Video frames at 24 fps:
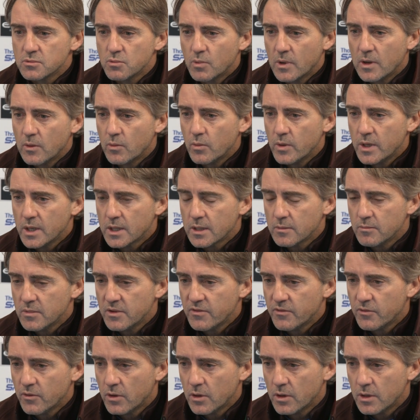one week
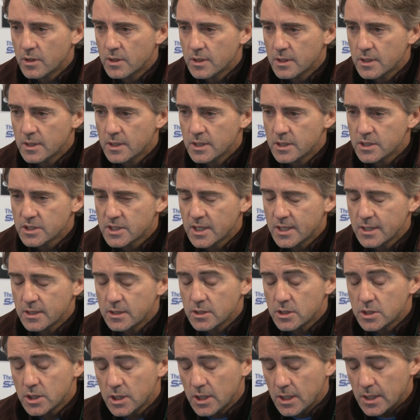before uh,
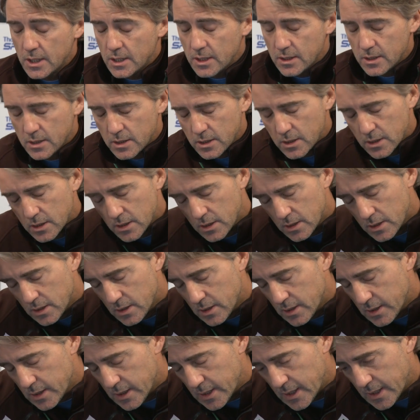Charity Shield.
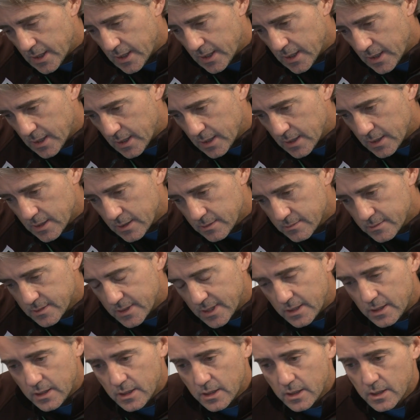
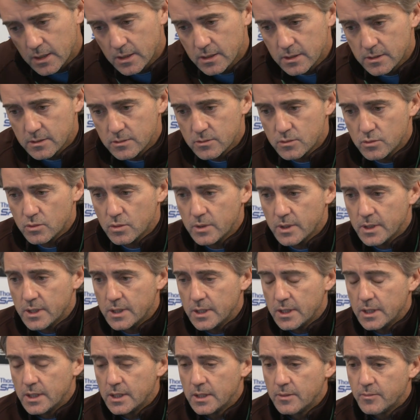they didn't do
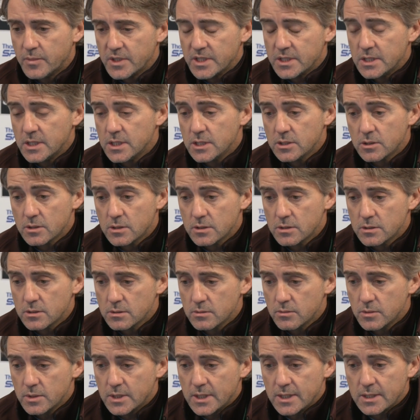a, a pre-season.
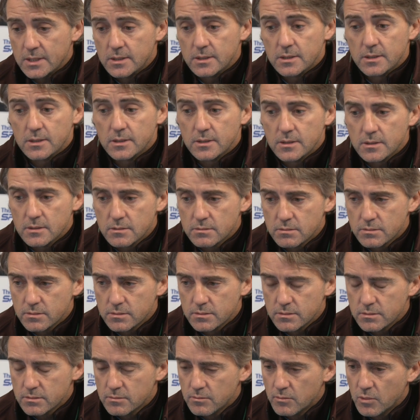We had uh,
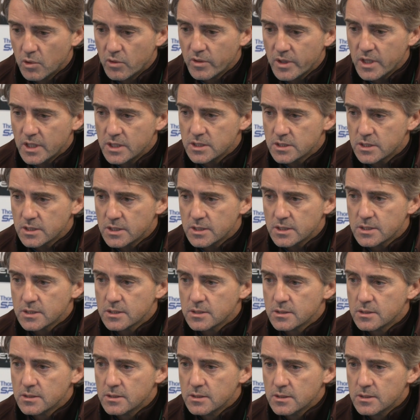more injuries.